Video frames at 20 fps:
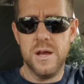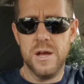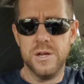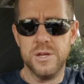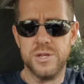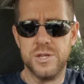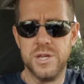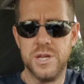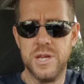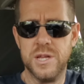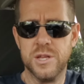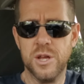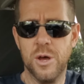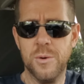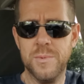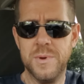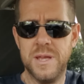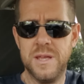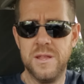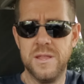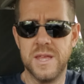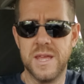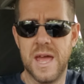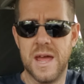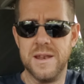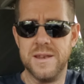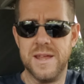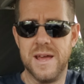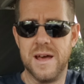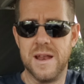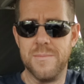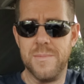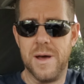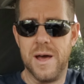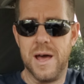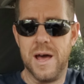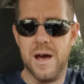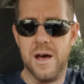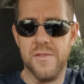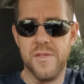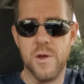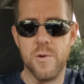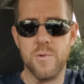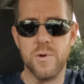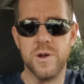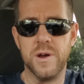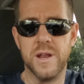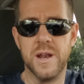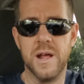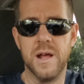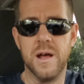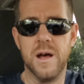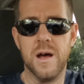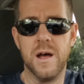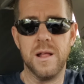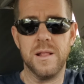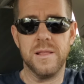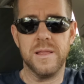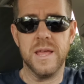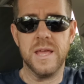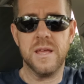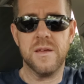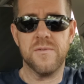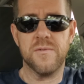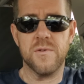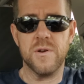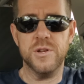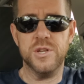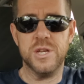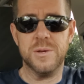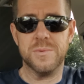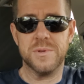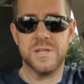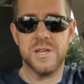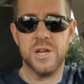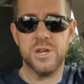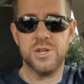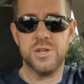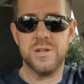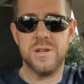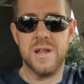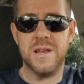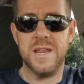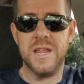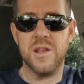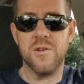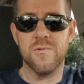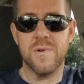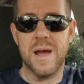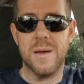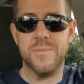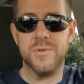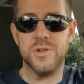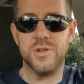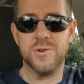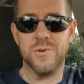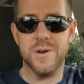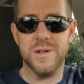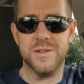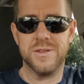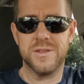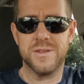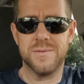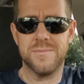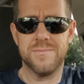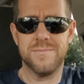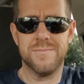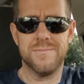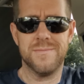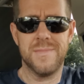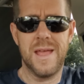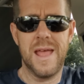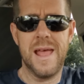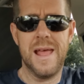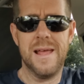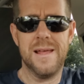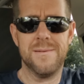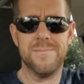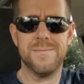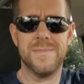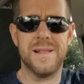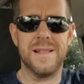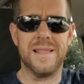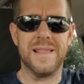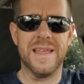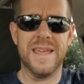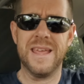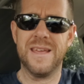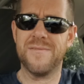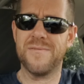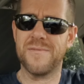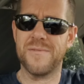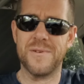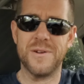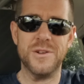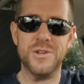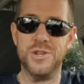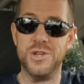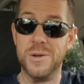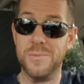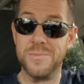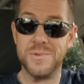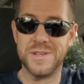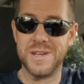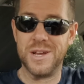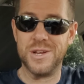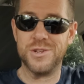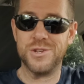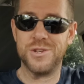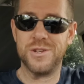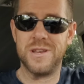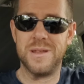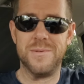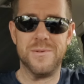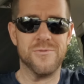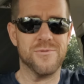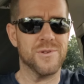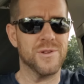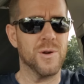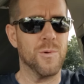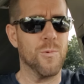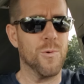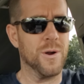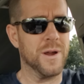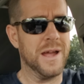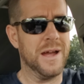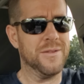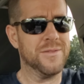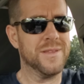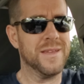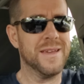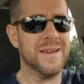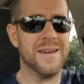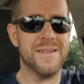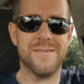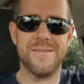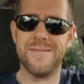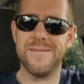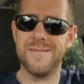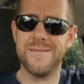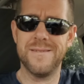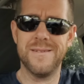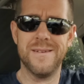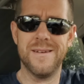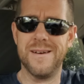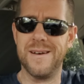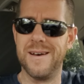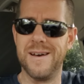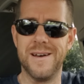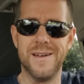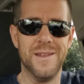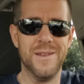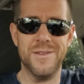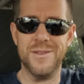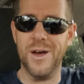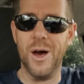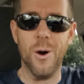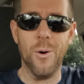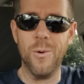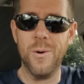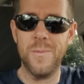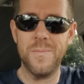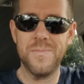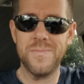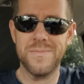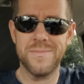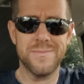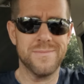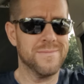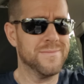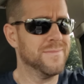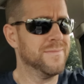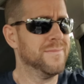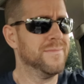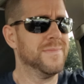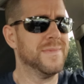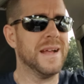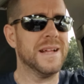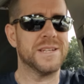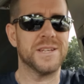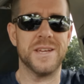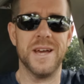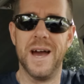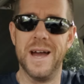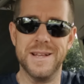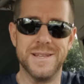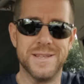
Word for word: She told me the get down about how they were going to link for a gym session and he grabbed the joints. Link for a gym session? You mean they're going to work out together? No. That's guy